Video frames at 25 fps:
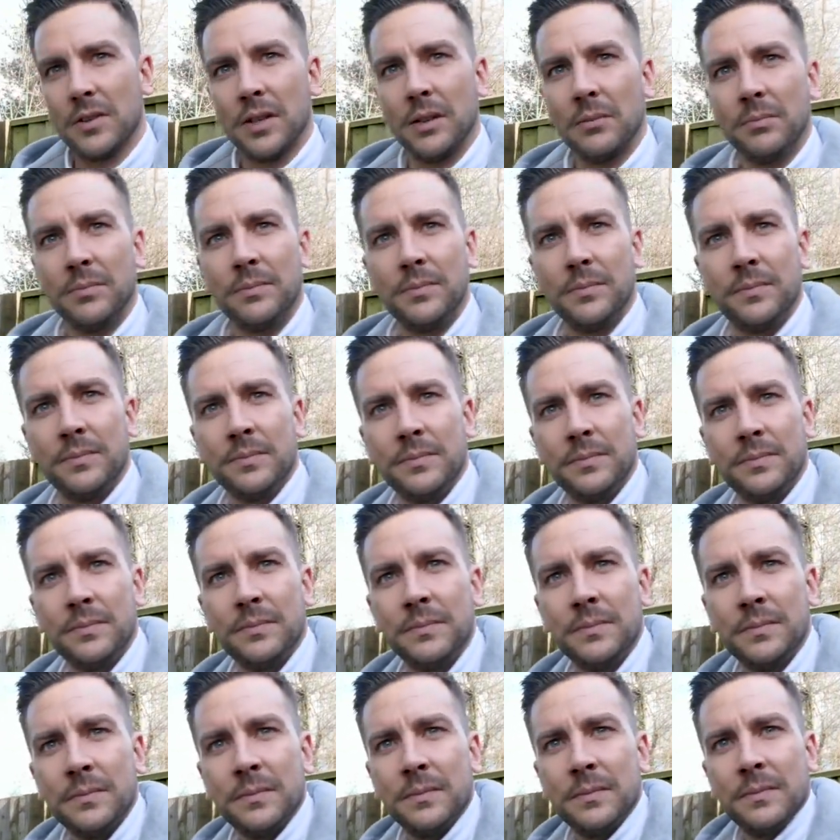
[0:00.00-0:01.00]

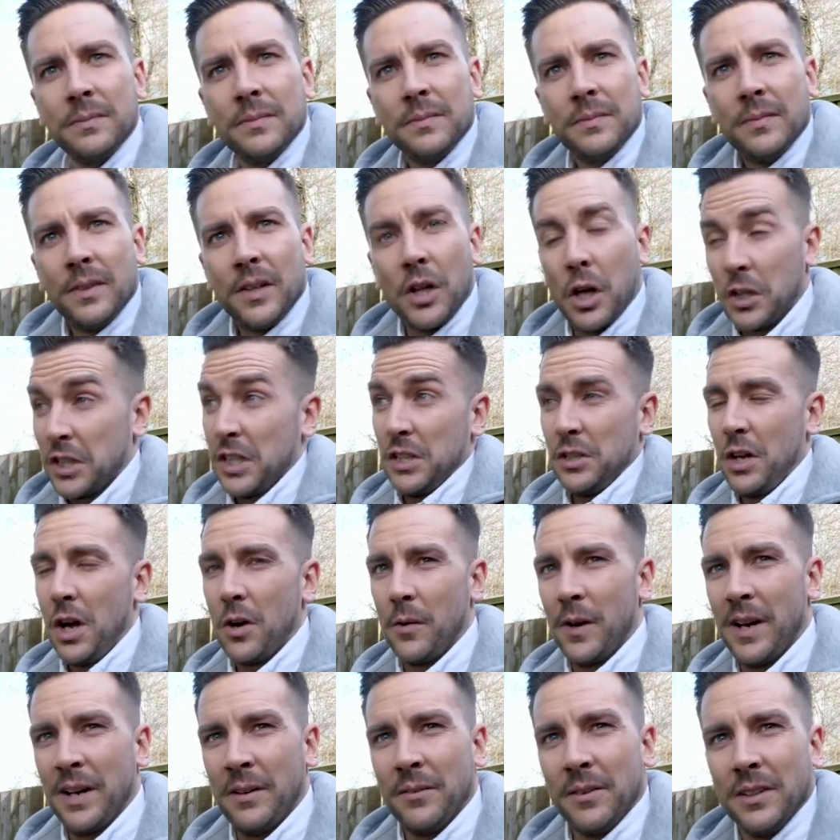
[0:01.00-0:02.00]
And I didn't know
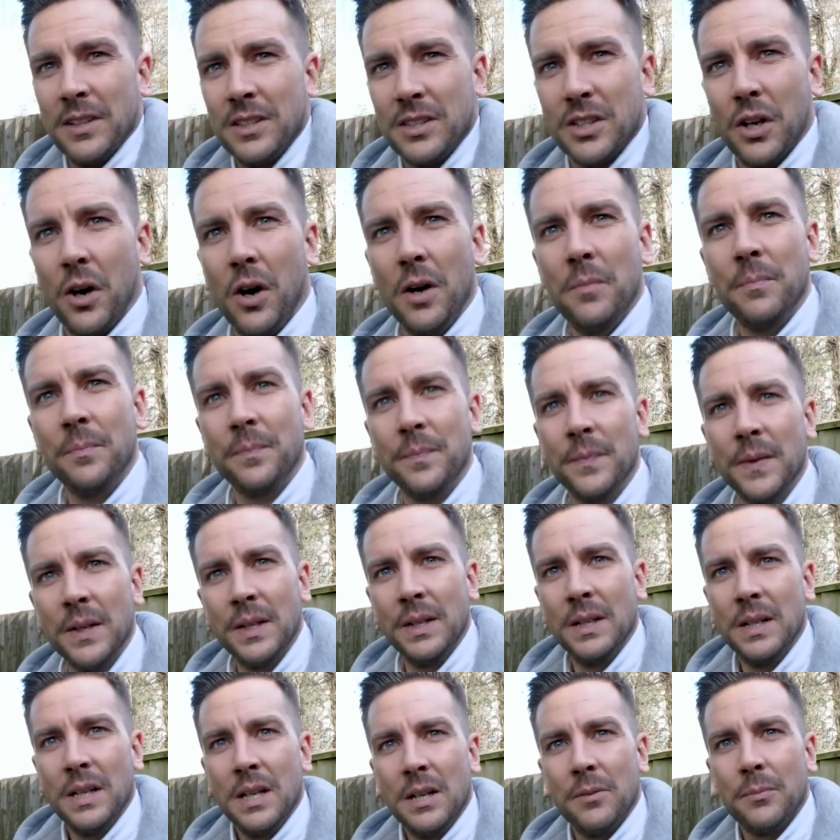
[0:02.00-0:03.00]
it at the time,
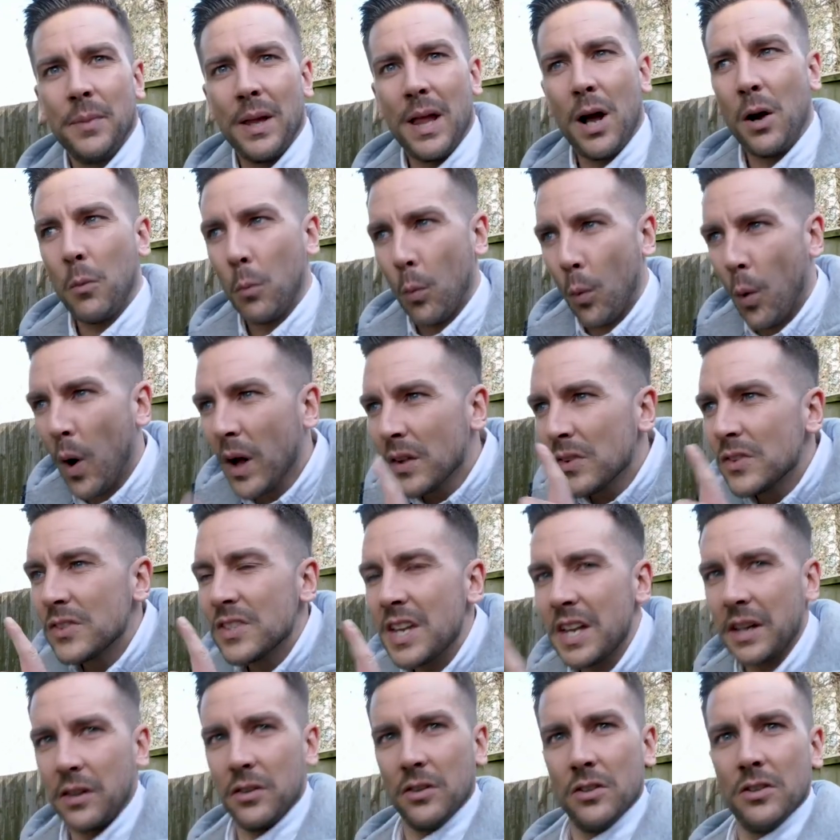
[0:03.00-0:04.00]
but that 1
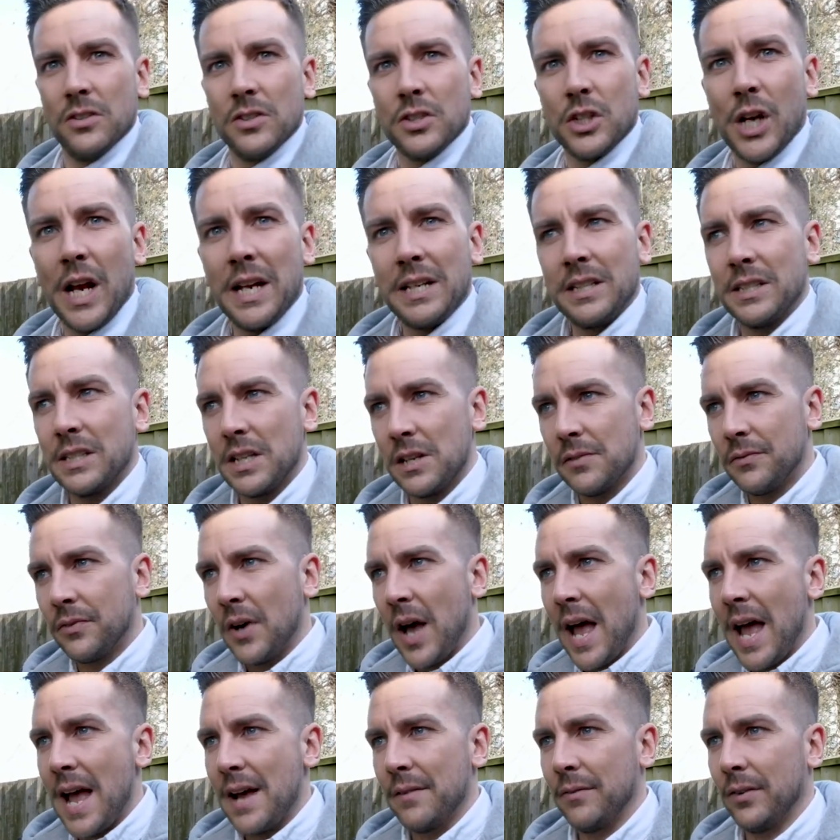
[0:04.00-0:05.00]
second changed it
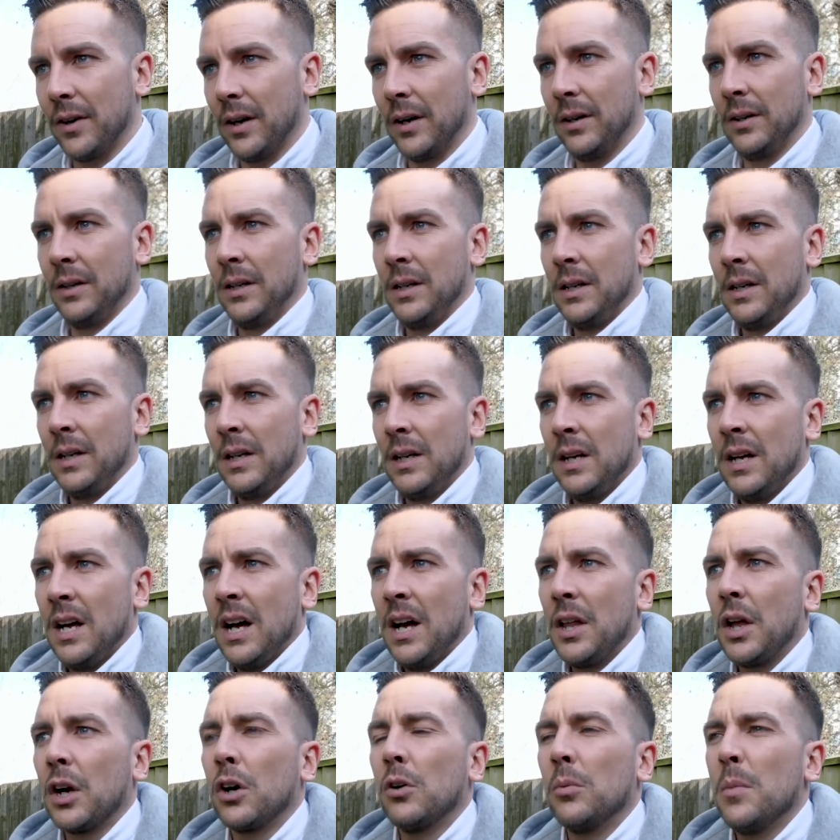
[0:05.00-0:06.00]
forever.
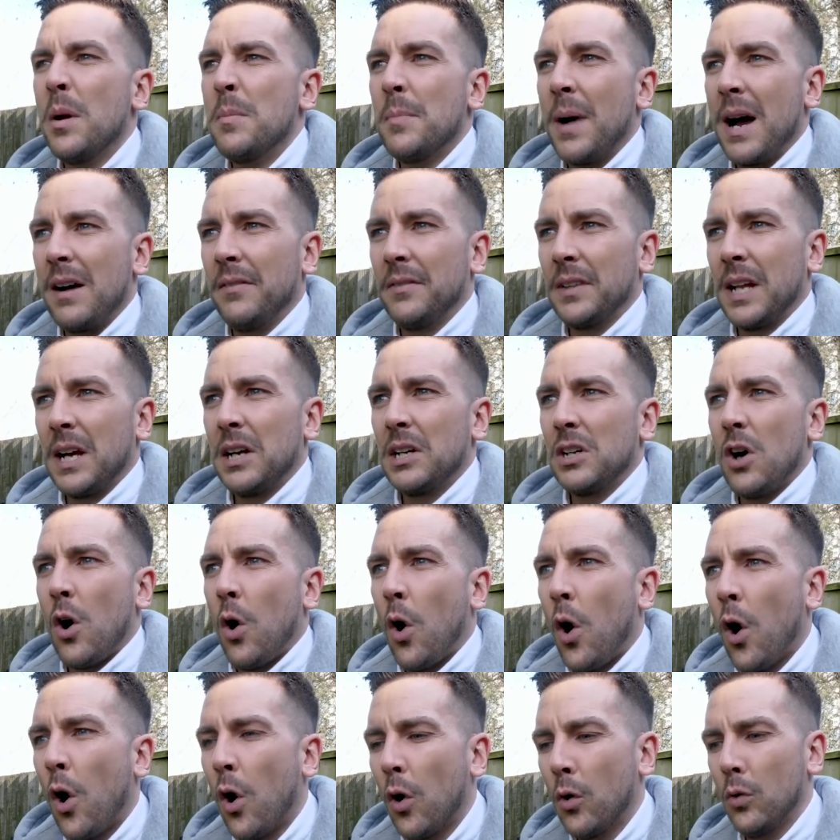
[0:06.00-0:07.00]
And I can remember having that
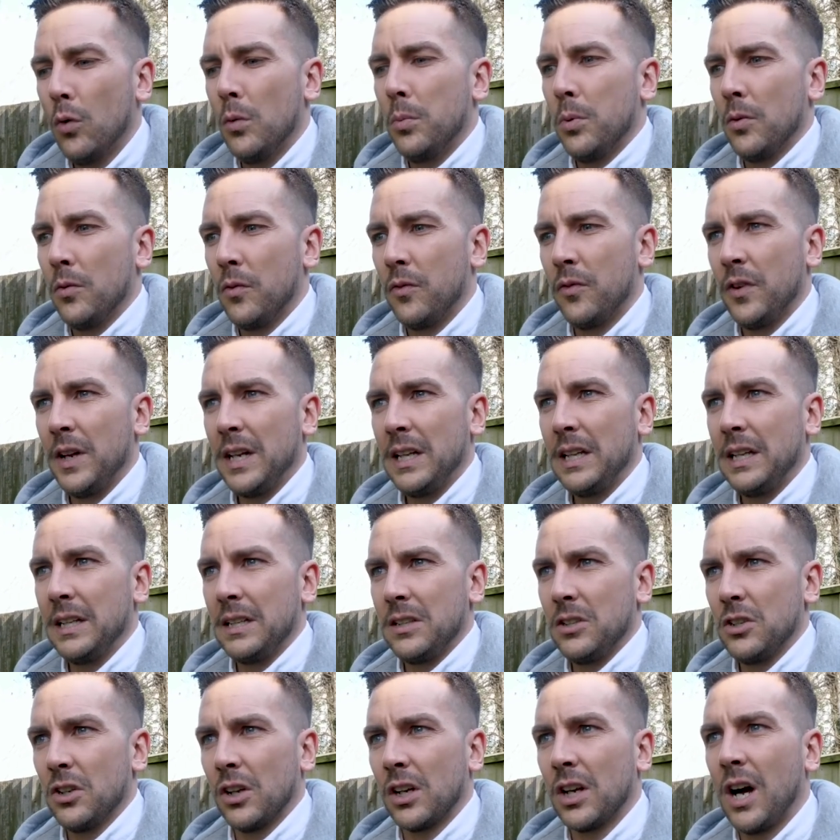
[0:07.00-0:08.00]
horrible feeling
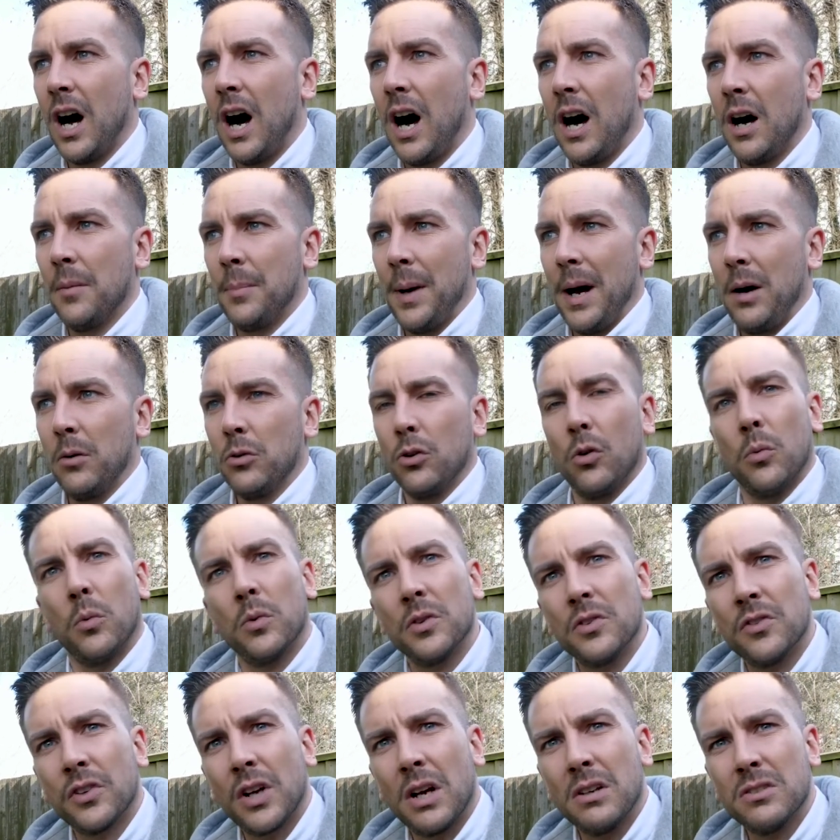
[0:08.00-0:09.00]
in your gut about not
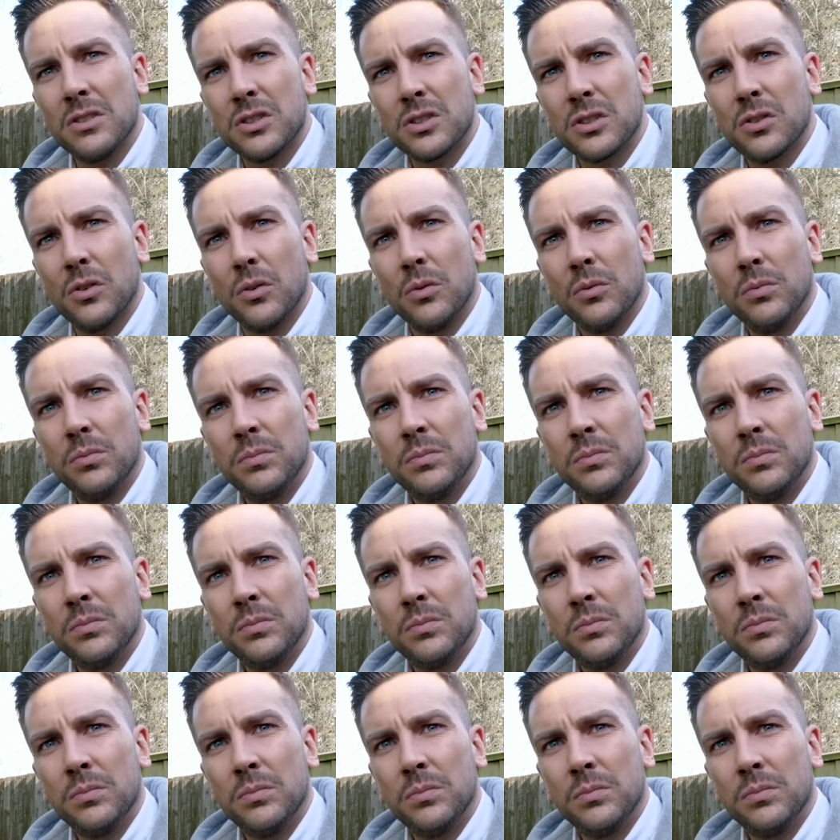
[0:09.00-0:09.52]
wanting to go into school.